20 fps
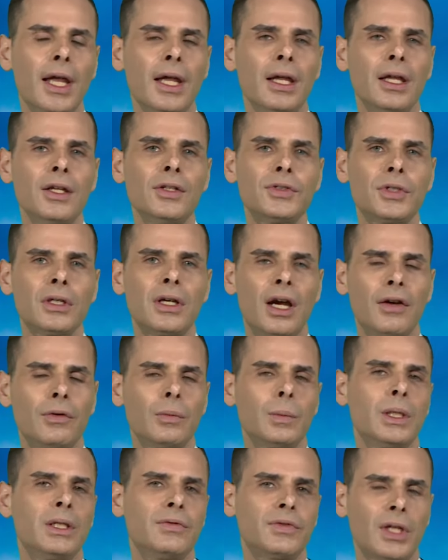Is the
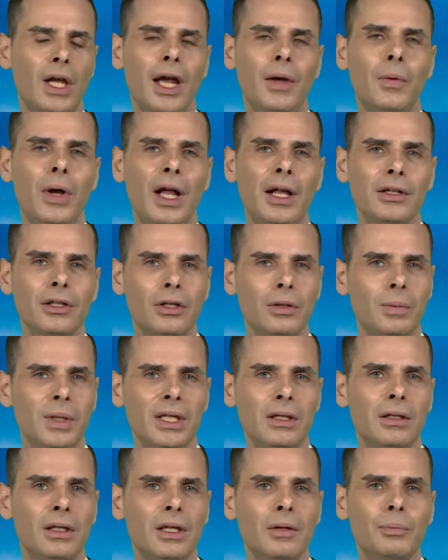government of Taiwan going to
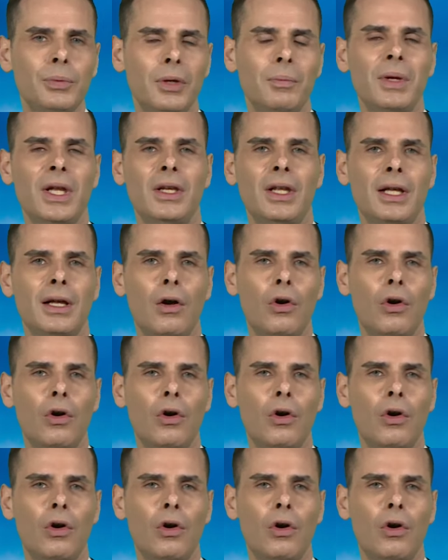be implementing